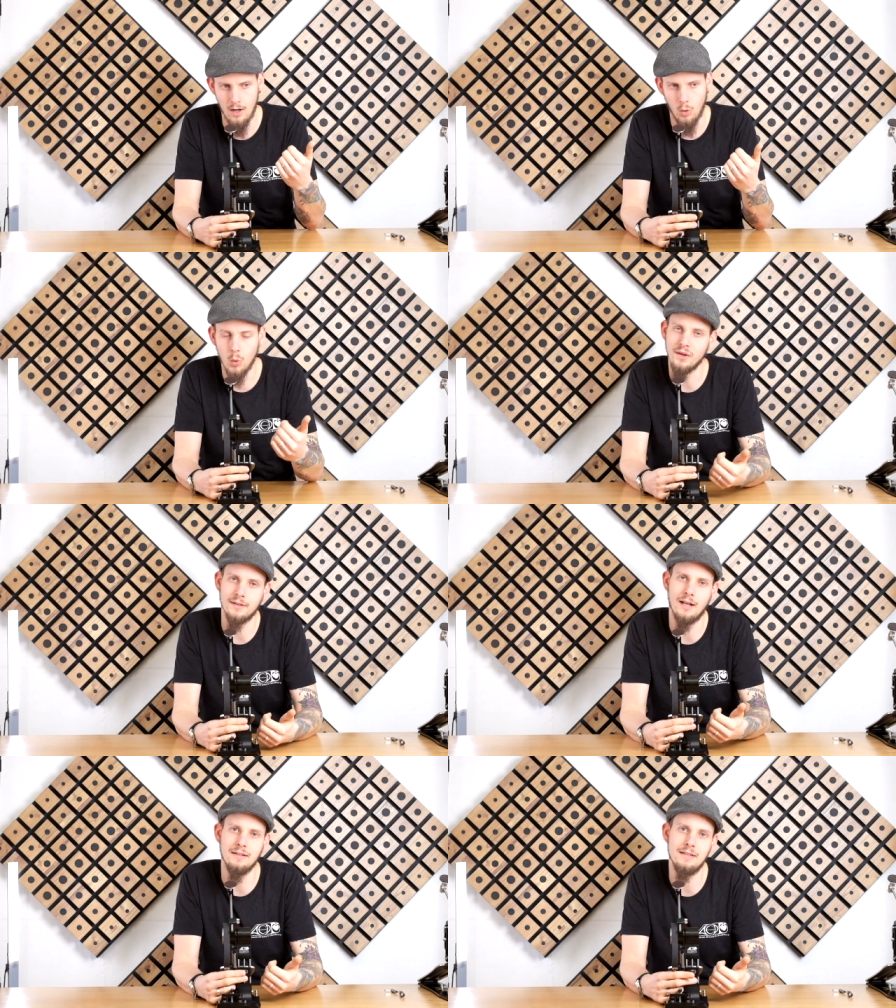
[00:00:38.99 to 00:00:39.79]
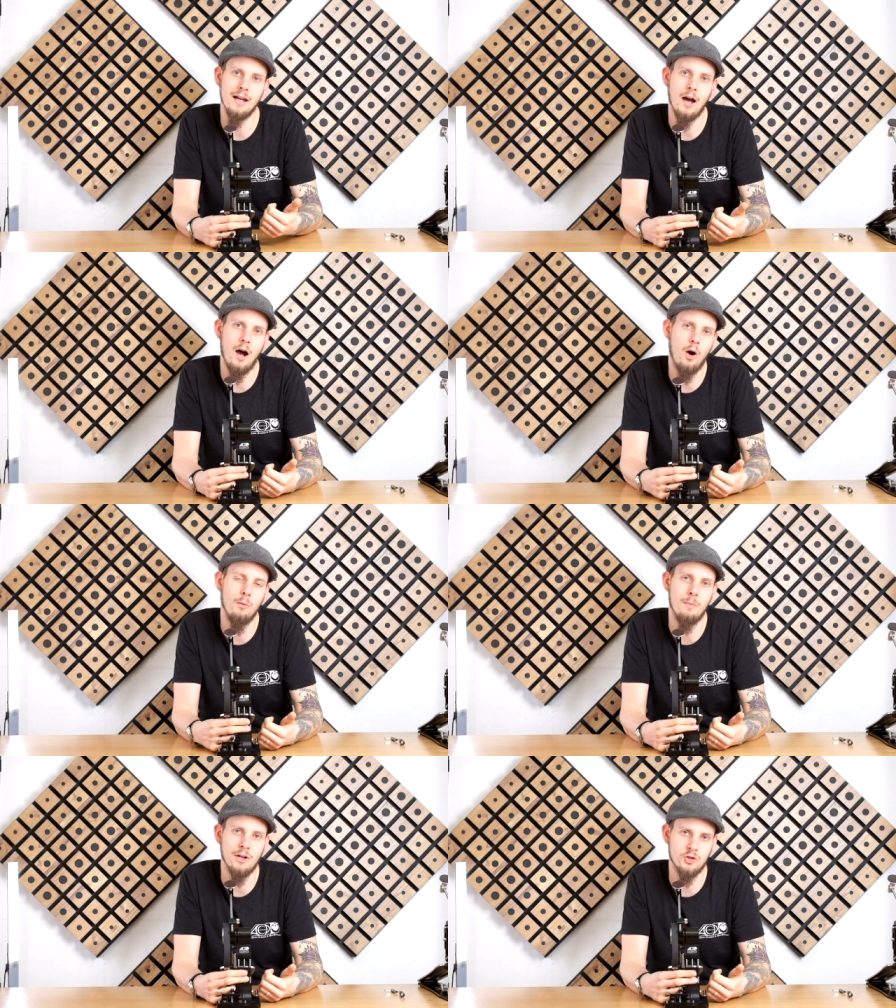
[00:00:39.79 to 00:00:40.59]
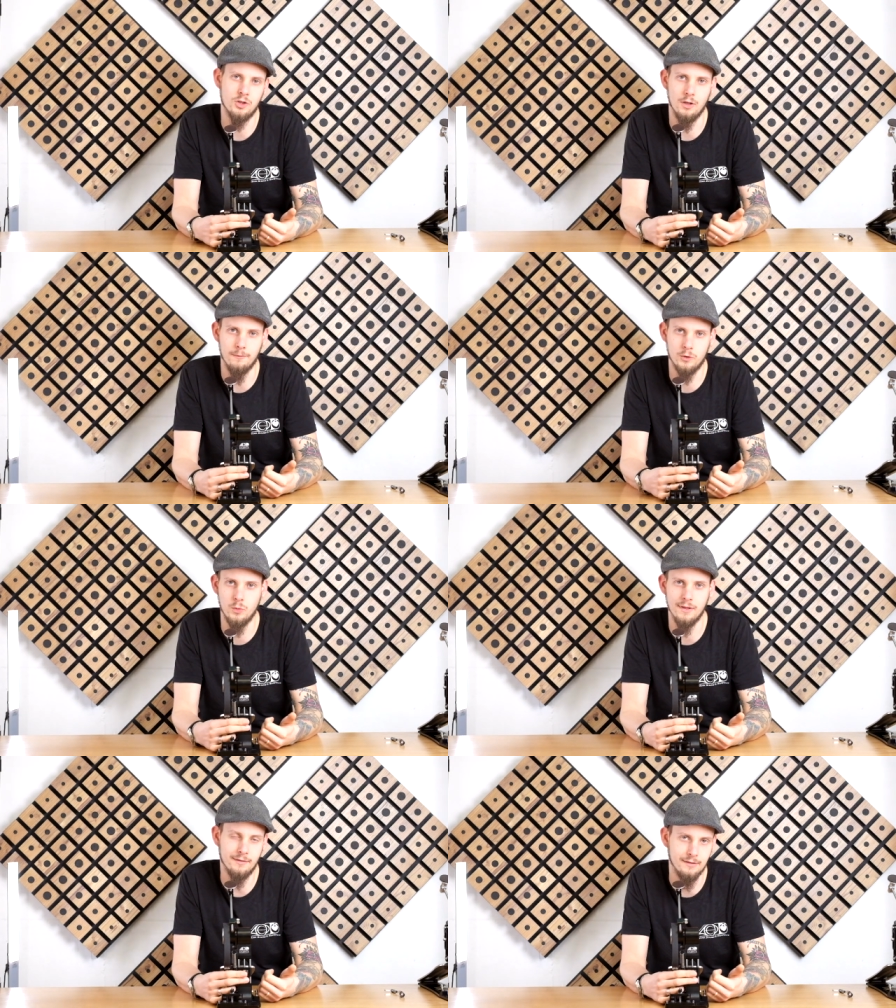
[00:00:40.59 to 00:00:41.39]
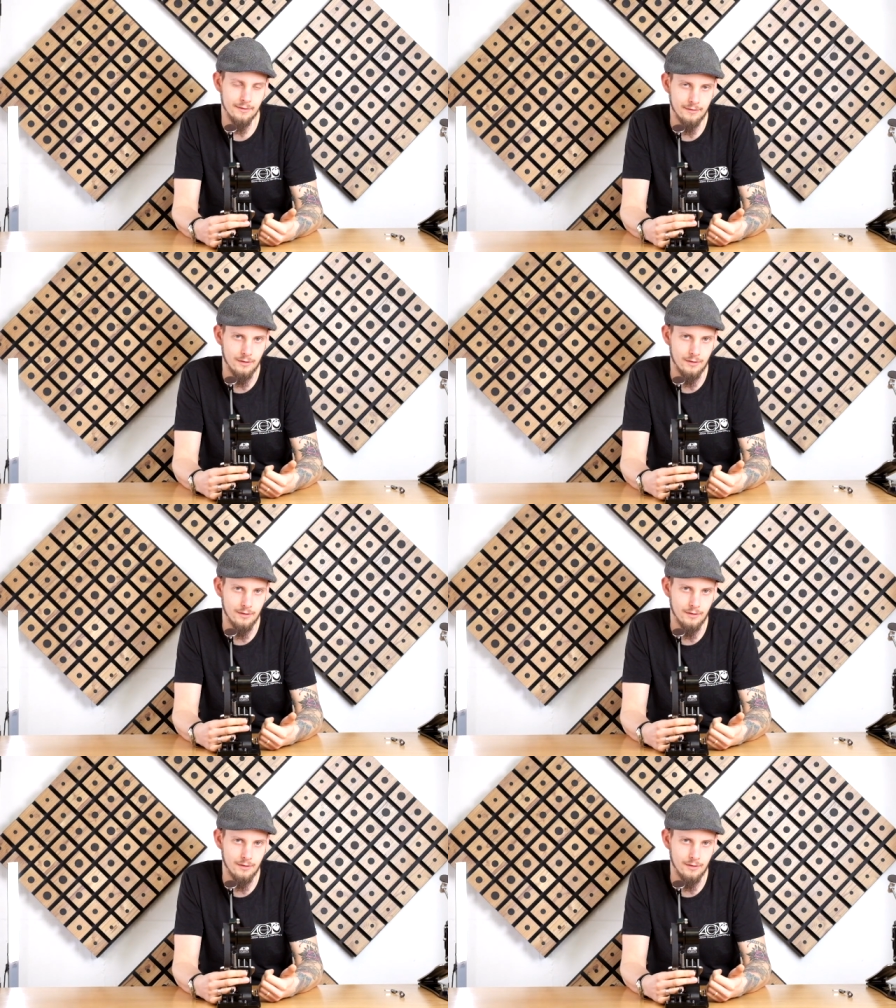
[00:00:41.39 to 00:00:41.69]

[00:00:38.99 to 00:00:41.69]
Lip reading: always an idea how much you have twisted.